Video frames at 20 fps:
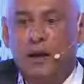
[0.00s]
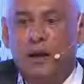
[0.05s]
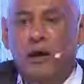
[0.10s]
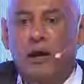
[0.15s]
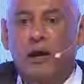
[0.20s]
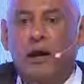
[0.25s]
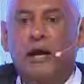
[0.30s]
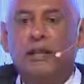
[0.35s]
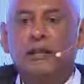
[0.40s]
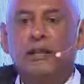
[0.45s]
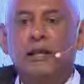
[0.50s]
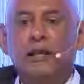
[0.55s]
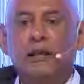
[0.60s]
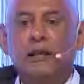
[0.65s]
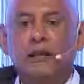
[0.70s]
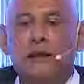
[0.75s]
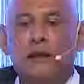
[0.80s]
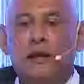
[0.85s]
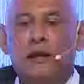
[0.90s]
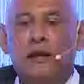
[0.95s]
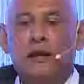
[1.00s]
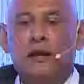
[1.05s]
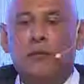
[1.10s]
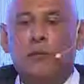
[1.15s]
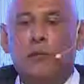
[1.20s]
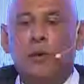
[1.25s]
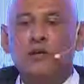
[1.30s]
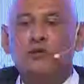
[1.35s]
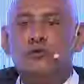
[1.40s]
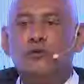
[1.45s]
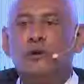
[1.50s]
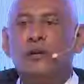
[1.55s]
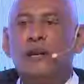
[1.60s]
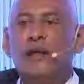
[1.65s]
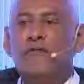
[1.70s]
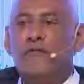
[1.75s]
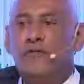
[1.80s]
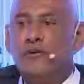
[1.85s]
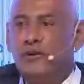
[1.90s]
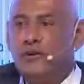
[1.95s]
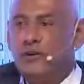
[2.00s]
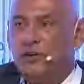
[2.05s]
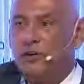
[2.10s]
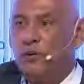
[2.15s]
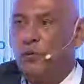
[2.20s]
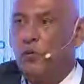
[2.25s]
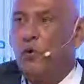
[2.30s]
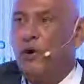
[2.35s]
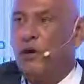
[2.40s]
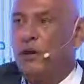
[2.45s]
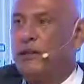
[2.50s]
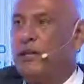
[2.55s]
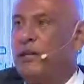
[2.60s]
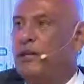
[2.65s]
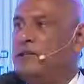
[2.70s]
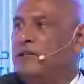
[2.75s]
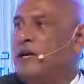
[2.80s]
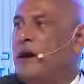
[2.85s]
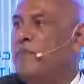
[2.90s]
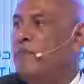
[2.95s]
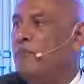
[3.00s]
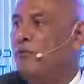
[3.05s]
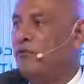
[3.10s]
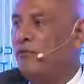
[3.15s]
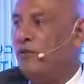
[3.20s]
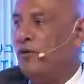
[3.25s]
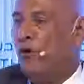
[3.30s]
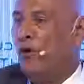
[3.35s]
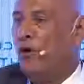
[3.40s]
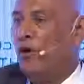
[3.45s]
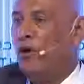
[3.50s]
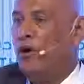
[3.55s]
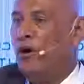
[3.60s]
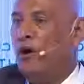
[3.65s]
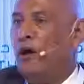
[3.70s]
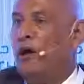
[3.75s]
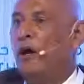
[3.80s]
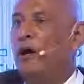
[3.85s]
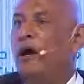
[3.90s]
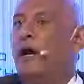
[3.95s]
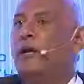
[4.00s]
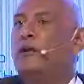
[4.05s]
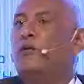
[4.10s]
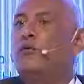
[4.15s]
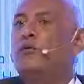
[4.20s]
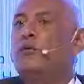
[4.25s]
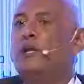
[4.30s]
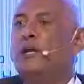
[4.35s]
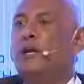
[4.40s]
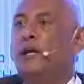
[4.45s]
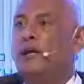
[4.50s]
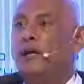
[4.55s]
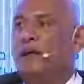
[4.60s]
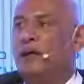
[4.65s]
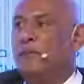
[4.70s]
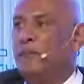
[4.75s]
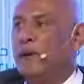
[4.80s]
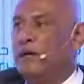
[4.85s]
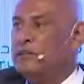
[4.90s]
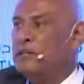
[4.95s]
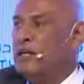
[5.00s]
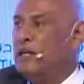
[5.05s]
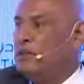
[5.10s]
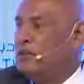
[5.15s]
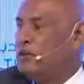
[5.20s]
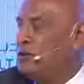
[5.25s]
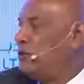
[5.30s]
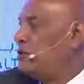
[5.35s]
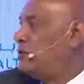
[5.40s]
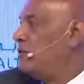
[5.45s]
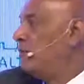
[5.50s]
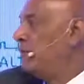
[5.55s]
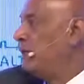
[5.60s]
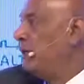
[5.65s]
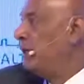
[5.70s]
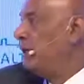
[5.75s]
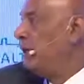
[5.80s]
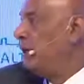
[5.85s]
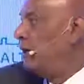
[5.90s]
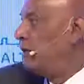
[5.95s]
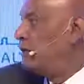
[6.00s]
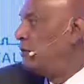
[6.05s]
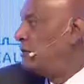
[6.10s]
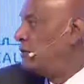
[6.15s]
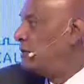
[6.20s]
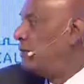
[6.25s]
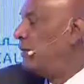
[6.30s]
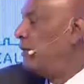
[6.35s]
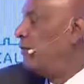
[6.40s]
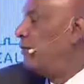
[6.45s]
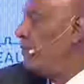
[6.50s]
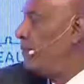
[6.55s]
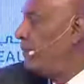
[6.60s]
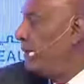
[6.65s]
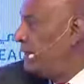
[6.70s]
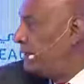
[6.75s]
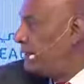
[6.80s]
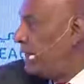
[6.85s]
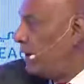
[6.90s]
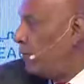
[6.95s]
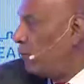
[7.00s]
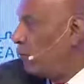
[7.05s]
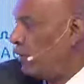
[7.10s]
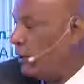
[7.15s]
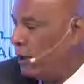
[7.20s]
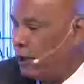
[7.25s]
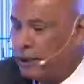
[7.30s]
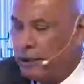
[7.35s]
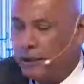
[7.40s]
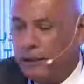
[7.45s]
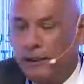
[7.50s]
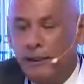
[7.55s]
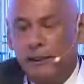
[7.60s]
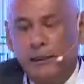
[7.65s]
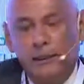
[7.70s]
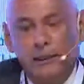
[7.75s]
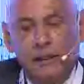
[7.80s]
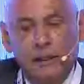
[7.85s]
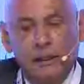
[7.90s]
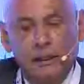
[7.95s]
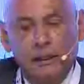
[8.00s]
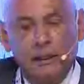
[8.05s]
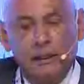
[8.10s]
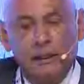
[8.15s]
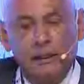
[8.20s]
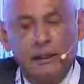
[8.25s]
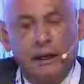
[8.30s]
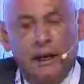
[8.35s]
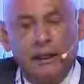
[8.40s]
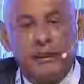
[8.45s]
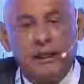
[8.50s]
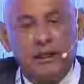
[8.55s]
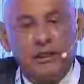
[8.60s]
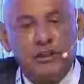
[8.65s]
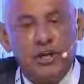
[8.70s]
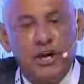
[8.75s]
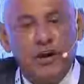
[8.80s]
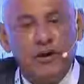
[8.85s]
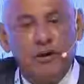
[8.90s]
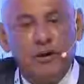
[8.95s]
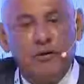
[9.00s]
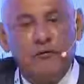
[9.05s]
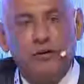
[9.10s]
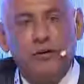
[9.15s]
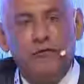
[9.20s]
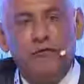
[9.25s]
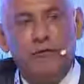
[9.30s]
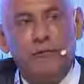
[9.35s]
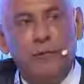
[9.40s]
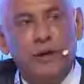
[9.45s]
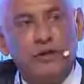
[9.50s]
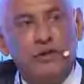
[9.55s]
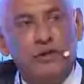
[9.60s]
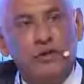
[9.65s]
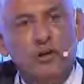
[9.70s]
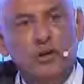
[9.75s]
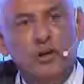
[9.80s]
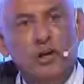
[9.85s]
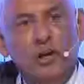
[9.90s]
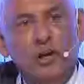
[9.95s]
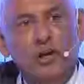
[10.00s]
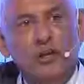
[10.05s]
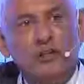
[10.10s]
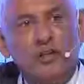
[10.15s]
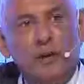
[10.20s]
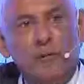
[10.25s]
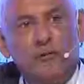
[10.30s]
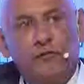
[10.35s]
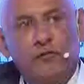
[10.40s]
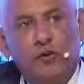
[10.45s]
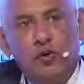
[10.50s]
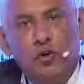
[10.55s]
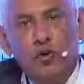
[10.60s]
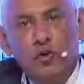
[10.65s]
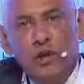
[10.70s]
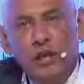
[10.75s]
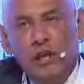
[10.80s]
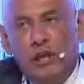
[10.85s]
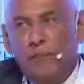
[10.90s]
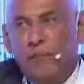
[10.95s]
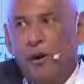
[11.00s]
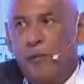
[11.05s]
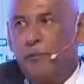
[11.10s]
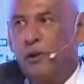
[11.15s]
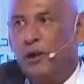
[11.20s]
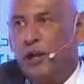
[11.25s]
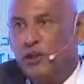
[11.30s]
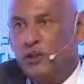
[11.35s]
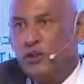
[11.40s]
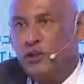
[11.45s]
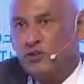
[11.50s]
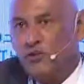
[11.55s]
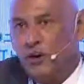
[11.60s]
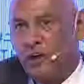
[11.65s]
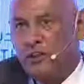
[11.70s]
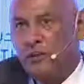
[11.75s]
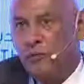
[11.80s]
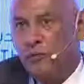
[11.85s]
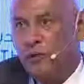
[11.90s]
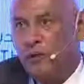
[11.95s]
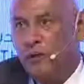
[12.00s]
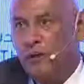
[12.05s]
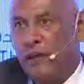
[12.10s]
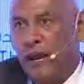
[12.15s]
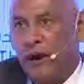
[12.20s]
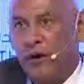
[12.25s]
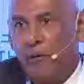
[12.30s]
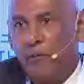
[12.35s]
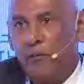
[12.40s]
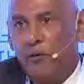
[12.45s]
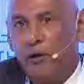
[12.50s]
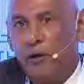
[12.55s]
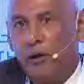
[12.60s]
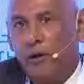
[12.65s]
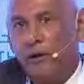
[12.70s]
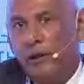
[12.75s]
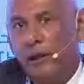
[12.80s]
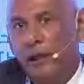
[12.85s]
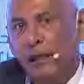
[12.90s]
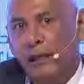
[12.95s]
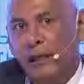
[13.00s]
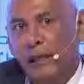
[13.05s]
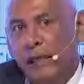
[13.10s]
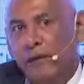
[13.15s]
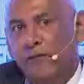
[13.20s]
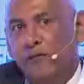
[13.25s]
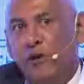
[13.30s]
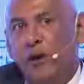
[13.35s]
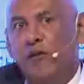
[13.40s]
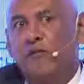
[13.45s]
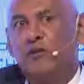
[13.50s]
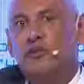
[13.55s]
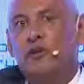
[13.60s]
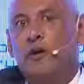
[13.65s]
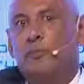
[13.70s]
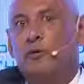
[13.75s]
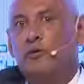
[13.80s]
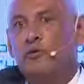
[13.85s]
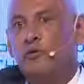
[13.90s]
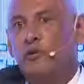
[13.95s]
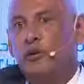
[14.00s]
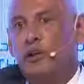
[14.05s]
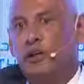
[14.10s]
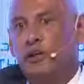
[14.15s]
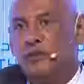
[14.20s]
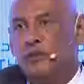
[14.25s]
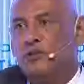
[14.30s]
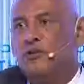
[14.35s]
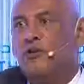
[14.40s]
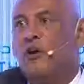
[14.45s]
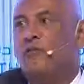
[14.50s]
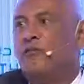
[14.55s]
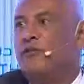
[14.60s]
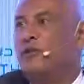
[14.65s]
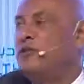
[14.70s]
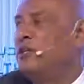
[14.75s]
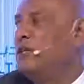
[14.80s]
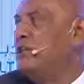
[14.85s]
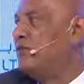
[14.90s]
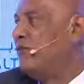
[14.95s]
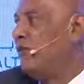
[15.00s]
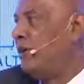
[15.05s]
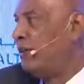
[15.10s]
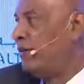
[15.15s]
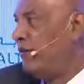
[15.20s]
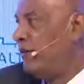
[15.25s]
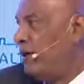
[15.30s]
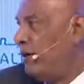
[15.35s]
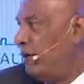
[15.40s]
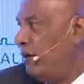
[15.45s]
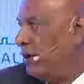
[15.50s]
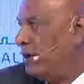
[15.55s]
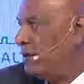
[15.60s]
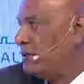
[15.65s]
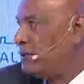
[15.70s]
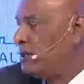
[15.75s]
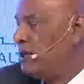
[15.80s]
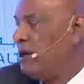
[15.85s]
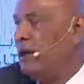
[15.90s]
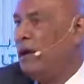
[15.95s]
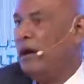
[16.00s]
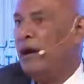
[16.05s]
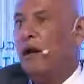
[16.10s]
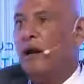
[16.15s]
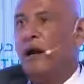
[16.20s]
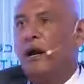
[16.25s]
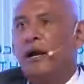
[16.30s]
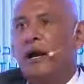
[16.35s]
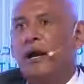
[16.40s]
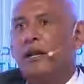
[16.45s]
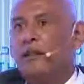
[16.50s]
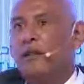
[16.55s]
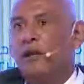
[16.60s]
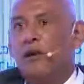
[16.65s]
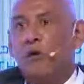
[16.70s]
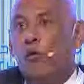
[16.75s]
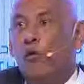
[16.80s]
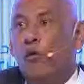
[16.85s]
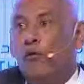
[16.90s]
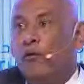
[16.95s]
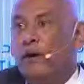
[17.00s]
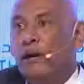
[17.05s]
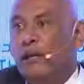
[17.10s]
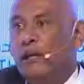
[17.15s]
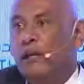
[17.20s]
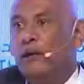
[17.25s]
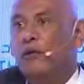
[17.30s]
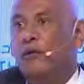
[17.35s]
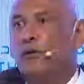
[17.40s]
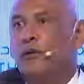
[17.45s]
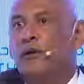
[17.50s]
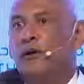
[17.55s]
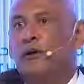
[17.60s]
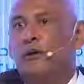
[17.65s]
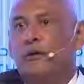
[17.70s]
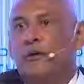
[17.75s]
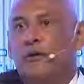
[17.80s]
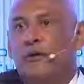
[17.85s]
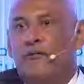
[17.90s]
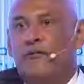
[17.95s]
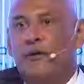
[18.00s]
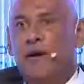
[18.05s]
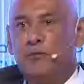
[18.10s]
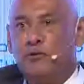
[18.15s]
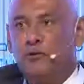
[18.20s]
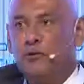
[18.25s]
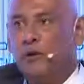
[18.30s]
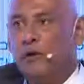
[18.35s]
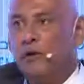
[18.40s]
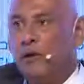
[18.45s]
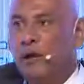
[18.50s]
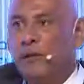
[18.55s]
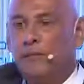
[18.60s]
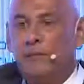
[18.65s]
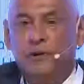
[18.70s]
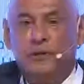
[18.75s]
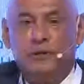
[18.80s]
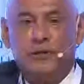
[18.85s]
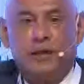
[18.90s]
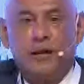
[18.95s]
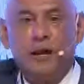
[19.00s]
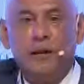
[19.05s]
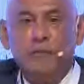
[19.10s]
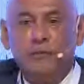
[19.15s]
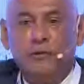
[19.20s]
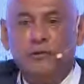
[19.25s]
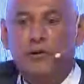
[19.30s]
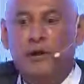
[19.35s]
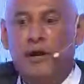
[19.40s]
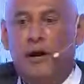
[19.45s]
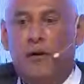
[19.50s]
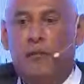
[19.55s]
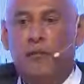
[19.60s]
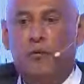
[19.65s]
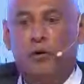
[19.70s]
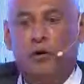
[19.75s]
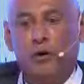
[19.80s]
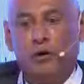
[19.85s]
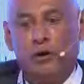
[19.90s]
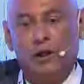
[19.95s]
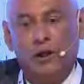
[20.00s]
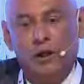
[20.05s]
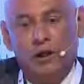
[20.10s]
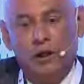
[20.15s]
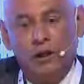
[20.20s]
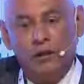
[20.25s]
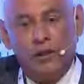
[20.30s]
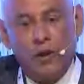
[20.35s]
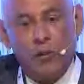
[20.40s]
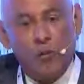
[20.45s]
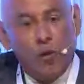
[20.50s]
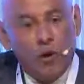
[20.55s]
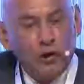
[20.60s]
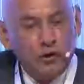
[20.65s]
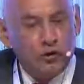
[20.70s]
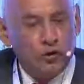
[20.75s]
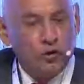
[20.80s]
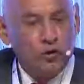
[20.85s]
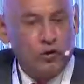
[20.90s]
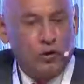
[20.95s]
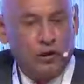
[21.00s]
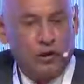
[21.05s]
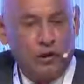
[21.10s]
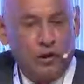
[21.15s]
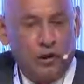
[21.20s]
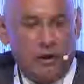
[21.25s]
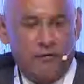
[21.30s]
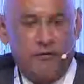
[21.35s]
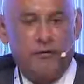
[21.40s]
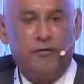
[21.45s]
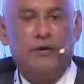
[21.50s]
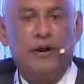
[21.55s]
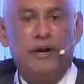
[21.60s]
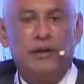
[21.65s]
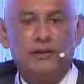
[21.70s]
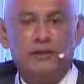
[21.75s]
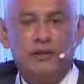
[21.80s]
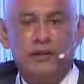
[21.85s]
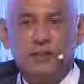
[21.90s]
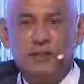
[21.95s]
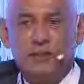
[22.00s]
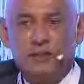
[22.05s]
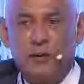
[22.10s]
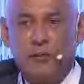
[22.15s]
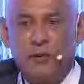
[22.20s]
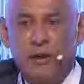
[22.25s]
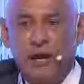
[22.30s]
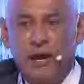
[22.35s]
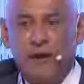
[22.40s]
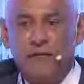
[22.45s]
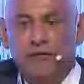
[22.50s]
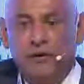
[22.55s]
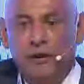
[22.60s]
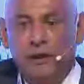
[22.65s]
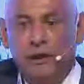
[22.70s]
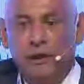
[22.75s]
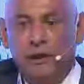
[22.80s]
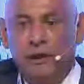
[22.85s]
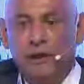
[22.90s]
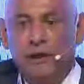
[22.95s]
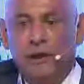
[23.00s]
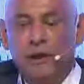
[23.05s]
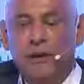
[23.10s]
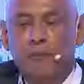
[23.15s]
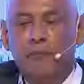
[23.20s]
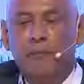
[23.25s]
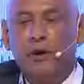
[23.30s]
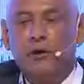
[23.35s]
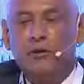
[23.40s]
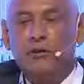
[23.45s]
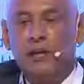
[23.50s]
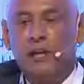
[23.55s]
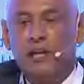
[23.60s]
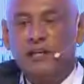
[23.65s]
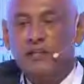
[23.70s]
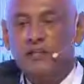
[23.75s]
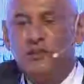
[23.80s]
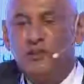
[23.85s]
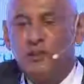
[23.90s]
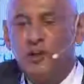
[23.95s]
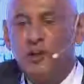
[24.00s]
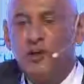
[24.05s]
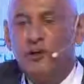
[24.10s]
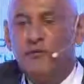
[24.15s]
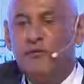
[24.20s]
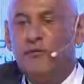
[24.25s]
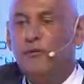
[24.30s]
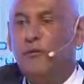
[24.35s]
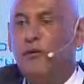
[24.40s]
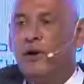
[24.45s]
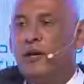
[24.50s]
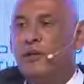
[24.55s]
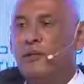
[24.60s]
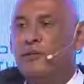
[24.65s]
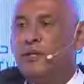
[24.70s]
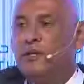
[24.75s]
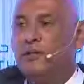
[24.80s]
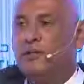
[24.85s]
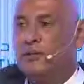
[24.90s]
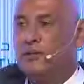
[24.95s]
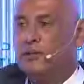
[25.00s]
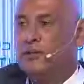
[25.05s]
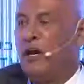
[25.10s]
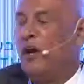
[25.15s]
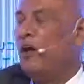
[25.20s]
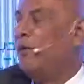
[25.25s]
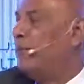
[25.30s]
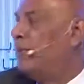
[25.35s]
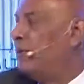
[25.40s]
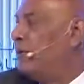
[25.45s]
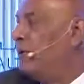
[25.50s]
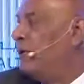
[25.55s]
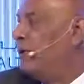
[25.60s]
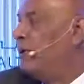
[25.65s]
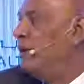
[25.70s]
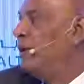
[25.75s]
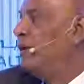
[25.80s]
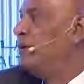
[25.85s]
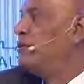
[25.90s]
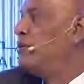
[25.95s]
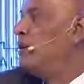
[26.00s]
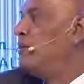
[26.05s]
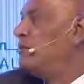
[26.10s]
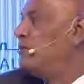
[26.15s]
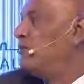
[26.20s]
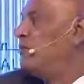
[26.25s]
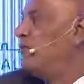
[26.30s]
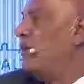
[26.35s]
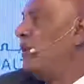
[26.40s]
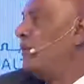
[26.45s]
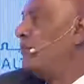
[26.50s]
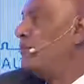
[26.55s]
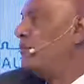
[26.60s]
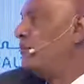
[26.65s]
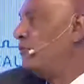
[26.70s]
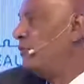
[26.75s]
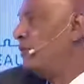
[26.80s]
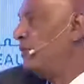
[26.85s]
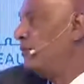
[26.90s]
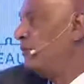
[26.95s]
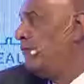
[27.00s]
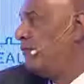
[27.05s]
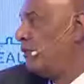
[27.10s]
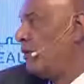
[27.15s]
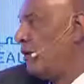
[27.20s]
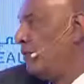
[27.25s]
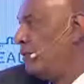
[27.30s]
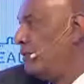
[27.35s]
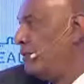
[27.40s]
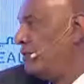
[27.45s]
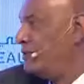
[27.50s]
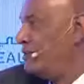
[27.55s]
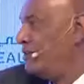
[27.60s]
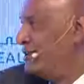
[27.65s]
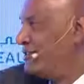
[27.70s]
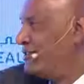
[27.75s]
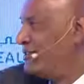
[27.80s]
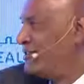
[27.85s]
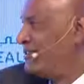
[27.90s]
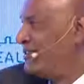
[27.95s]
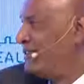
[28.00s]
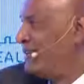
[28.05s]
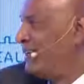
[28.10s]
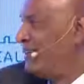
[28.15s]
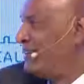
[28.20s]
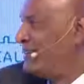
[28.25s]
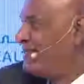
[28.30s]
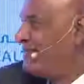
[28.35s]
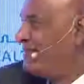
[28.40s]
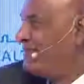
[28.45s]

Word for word: Uh, I think uh, one should leverage the work that has come before. Uh, I don't think it makes sense to simply, uh, to simply repeat that work. Uh, Uh, I think sharing of the information, some of the unique population structure within the Arab world, even offers opportunities to solve disease for other areas. Uh, I, I think already, you know, the, there are pharmaceutical companies that come to the Arab world that want to look at a lot of the rare diseases that we have here, because the lessons learned from rare diseases help in terms of development of treatment for common diseases. So, yes.